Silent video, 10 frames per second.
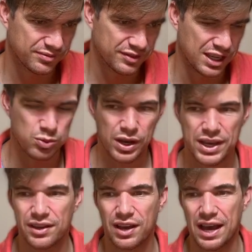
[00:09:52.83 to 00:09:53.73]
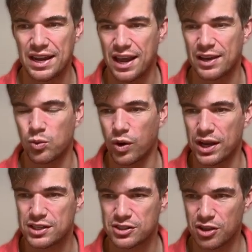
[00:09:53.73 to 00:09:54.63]
That's why I like
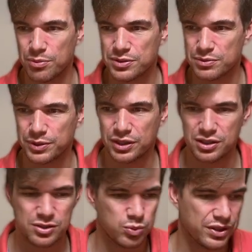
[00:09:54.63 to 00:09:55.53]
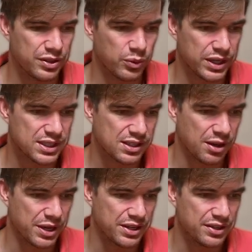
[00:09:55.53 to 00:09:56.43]
wide stops, because when the wicks
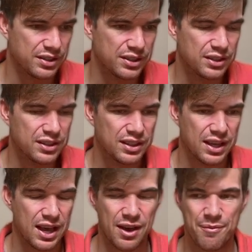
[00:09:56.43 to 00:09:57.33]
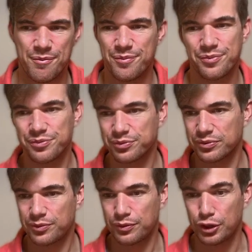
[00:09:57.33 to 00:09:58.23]
come in,
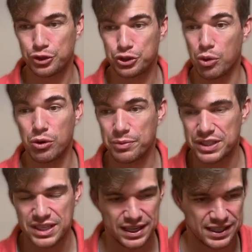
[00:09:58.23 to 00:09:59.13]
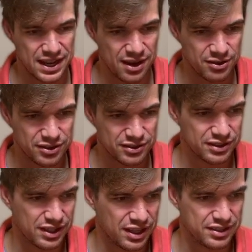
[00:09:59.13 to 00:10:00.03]
you don't want to be taken out.
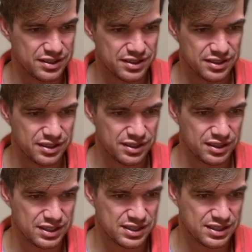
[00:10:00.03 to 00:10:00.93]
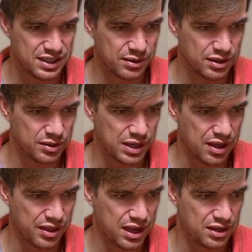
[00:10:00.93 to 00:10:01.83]
And let's see, look
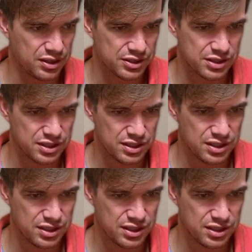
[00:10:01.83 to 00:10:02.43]
how that looks.